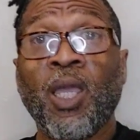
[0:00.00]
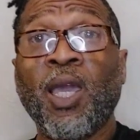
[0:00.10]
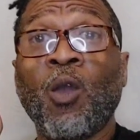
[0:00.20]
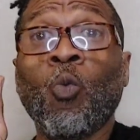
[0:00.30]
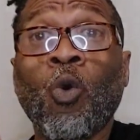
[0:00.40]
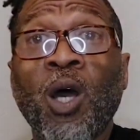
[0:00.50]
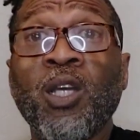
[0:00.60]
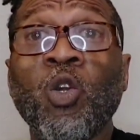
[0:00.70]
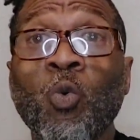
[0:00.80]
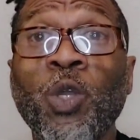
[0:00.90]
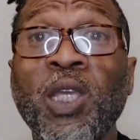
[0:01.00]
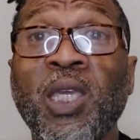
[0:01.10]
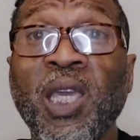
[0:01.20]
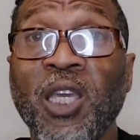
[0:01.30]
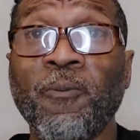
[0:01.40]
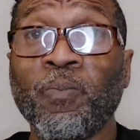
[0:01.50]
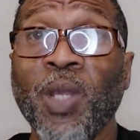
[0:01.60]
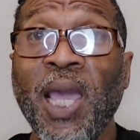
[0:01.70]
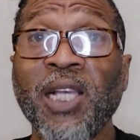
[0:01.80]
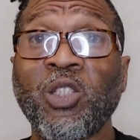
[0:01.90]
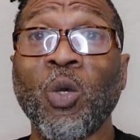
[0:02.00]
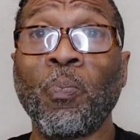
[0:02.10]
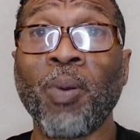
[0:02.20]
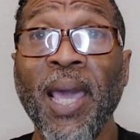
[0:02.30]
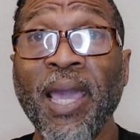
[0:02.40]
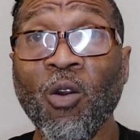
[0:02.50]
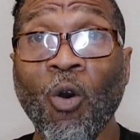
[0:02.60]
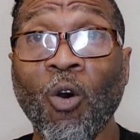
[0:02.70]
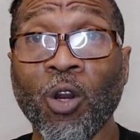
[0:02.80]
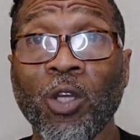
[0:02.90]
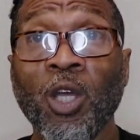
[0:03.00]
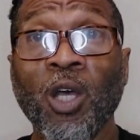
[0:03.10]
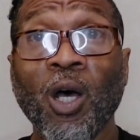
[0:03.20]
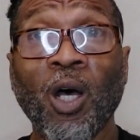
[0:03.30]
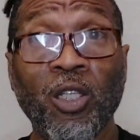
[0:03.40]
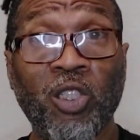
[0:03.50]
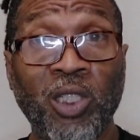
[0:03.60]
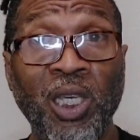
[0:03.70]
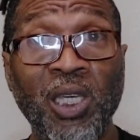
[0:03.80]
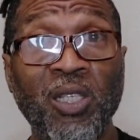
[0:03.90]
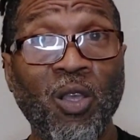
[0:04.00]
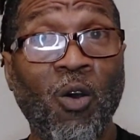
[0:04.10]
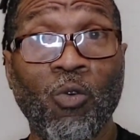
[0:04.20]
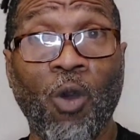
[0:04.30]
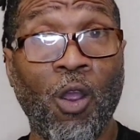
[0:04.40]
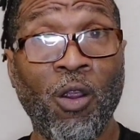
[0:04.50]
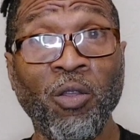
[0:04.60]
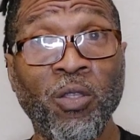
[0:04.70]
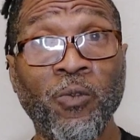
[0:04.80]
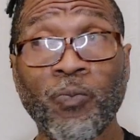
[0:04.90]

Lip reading: And what do we get as the Black Order ascends on Earth?